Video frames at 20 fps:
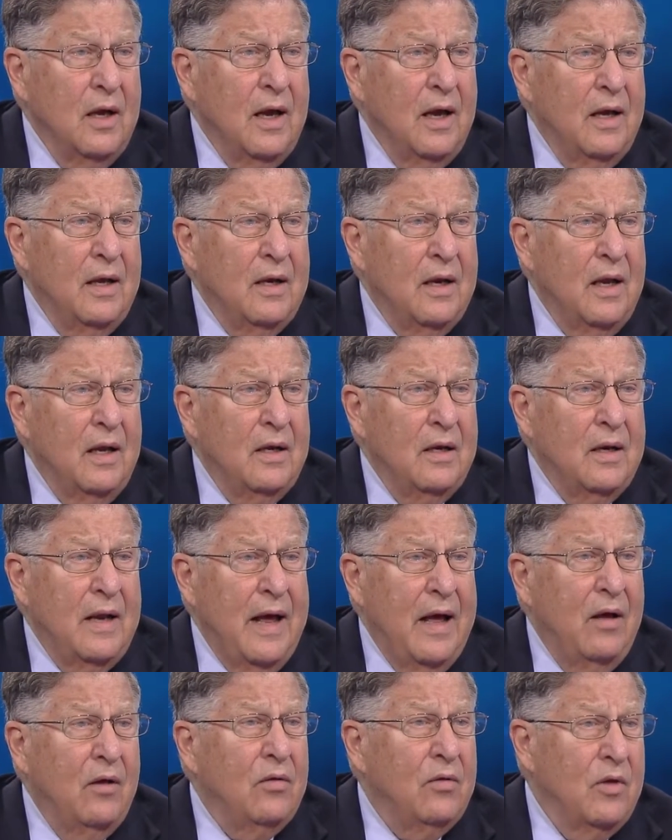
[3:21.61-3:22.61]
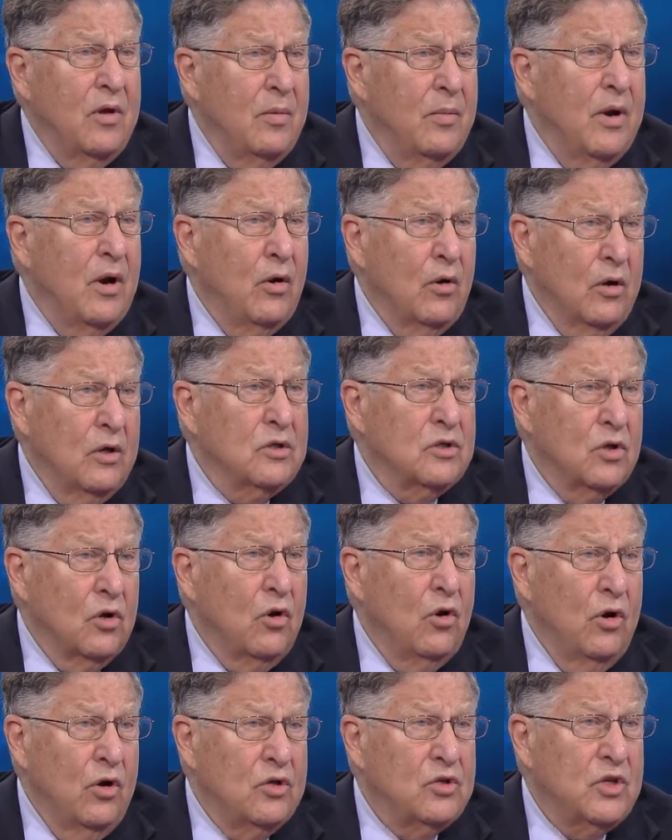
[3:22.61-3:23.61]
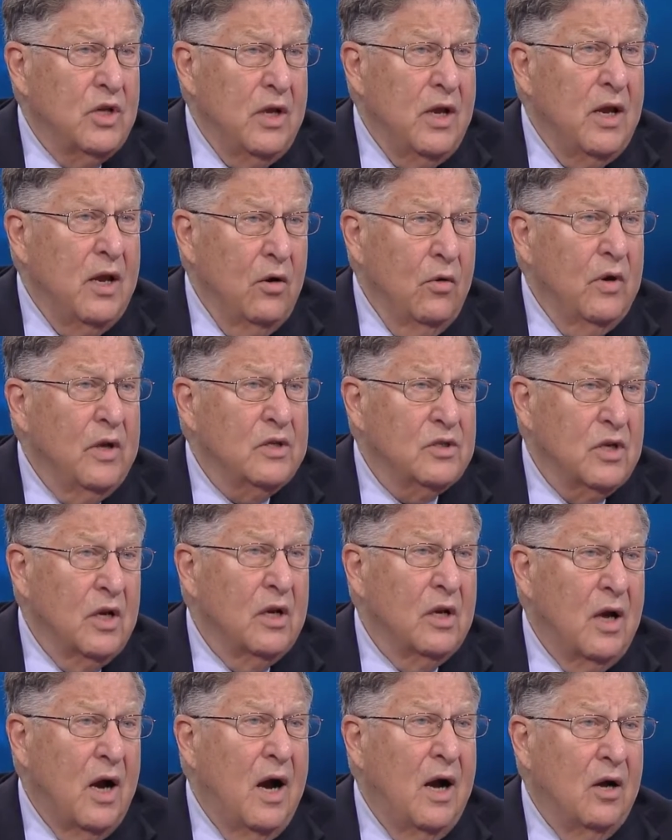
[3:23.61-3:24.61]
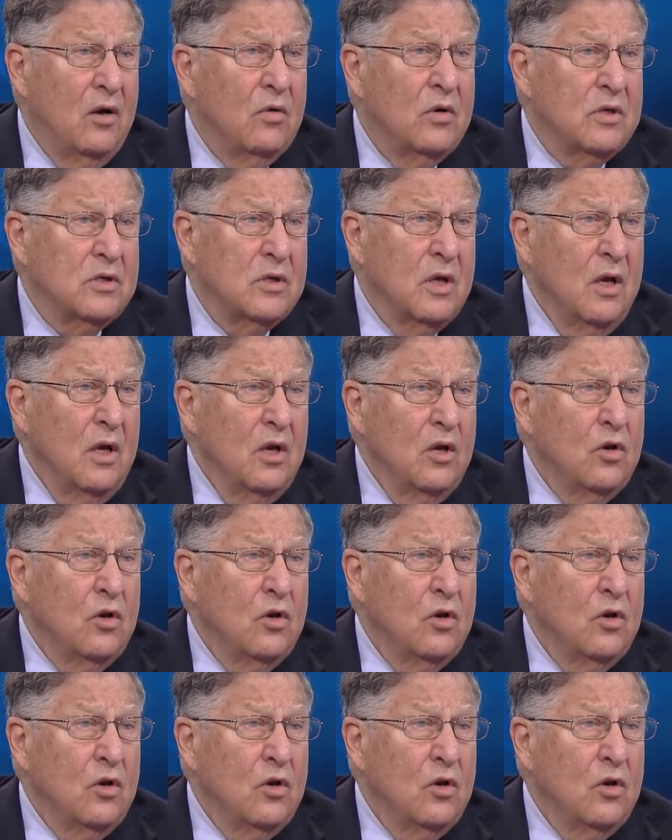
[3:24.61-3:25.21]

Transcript: And, and now the Americans are going to see hearings in Congress